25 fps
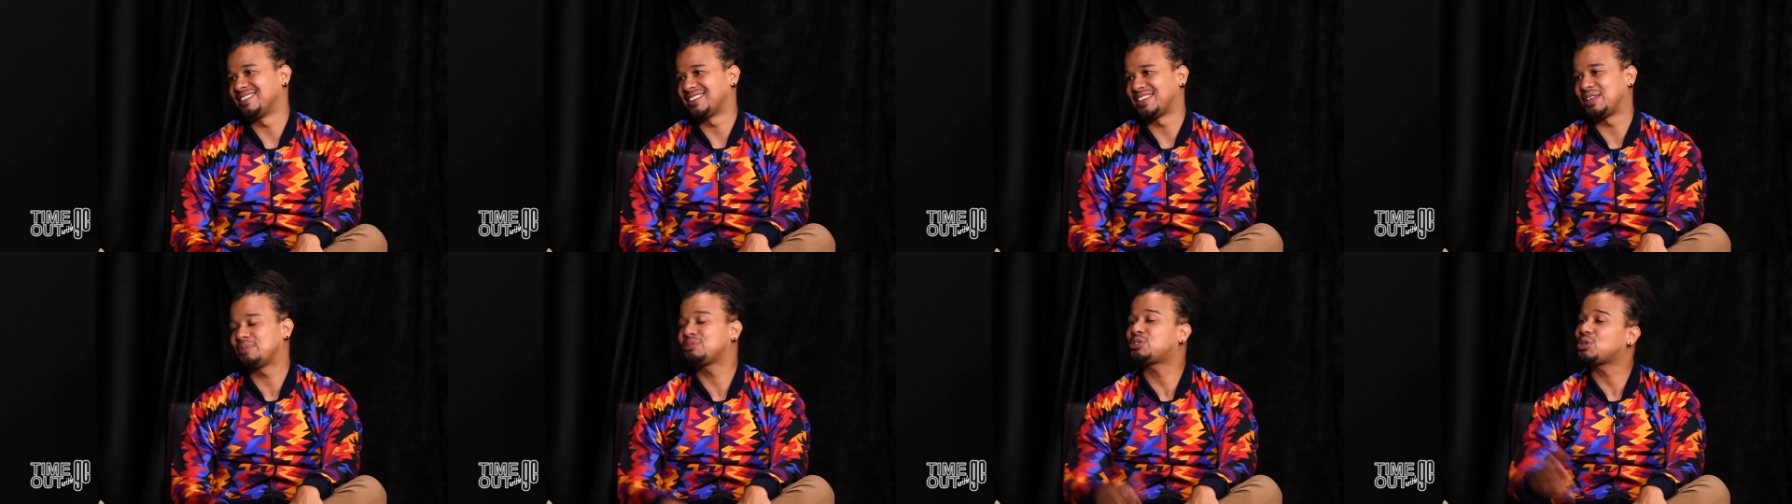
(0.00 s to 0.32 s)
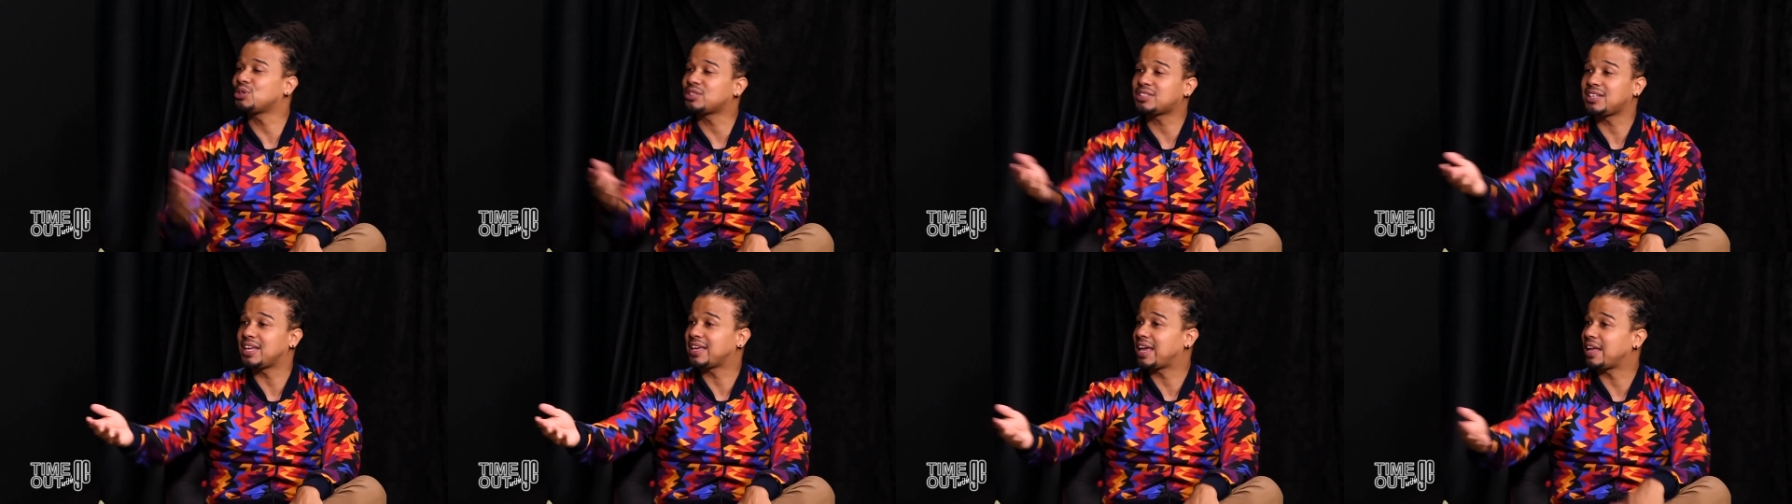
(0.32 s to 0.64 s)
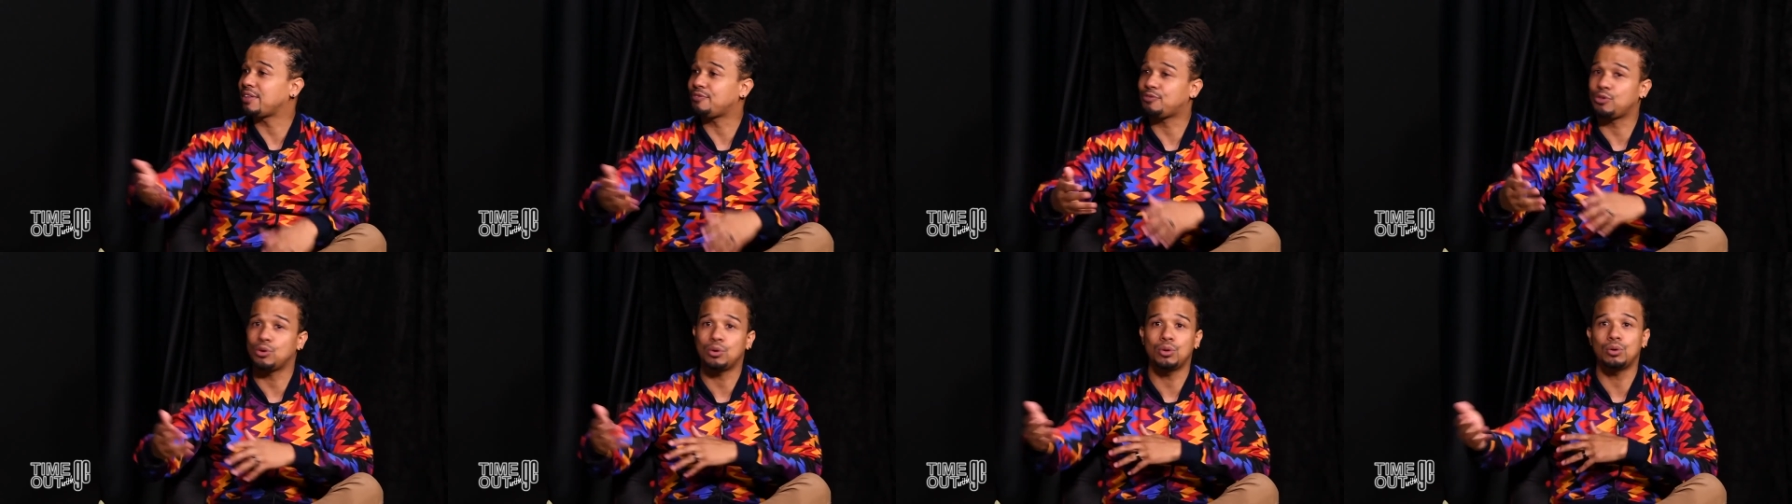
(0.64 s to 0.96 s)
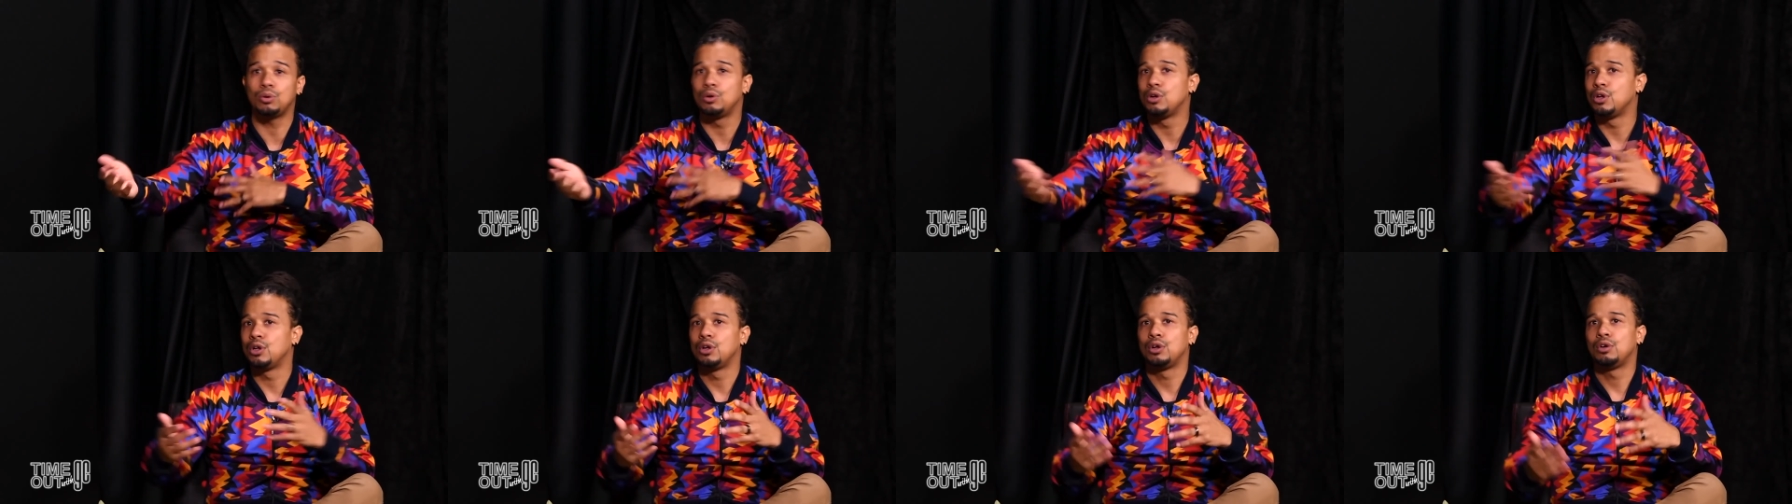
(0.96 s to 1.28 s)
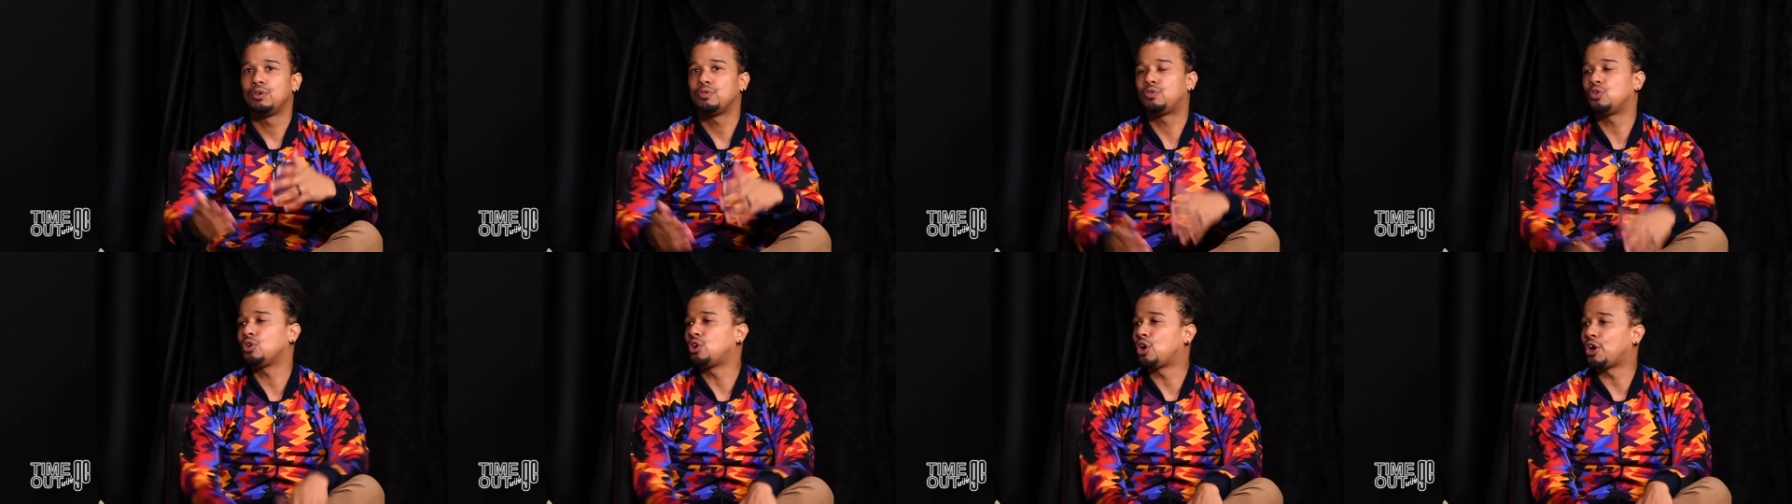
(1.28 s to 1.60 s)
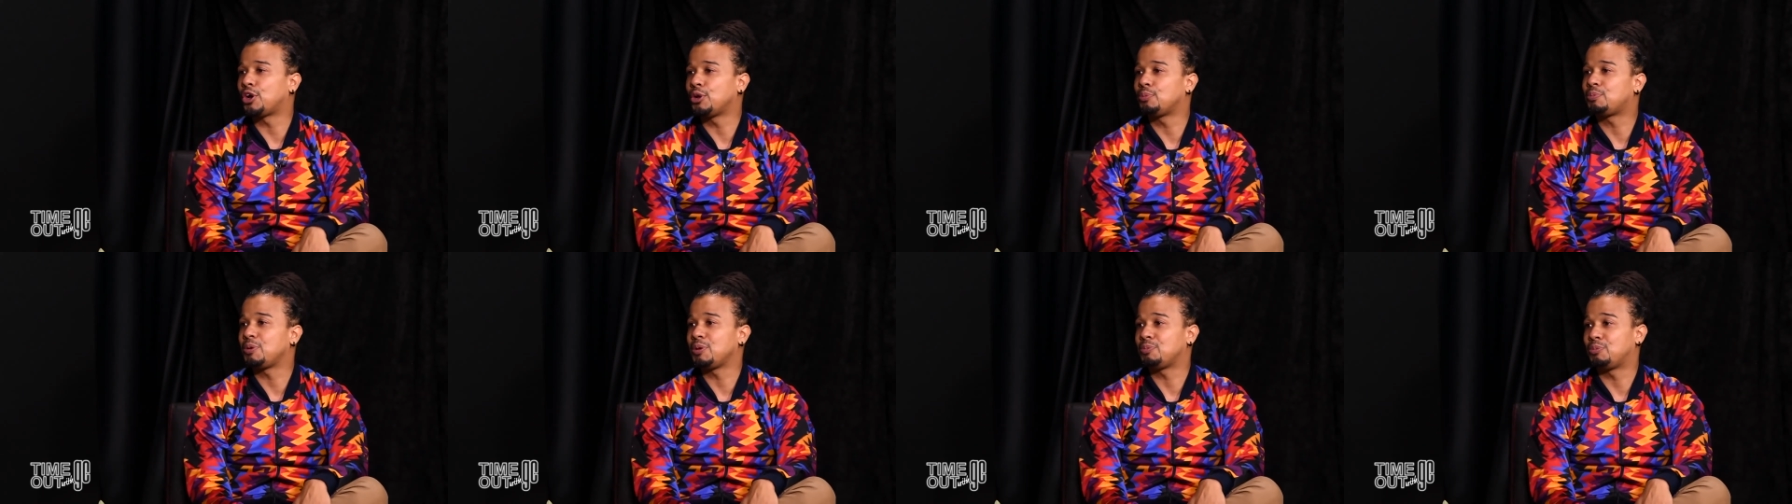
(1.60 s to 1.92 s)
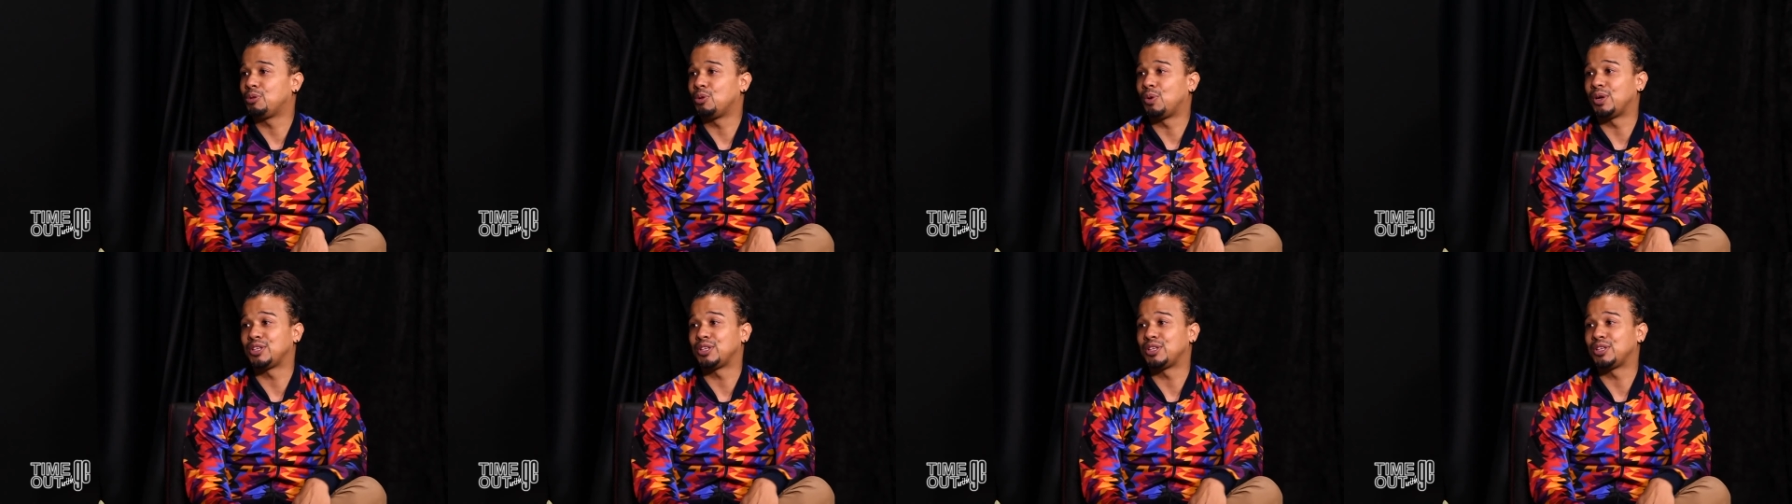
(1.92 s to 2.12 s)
And I'm sure it's like that for a lot of people.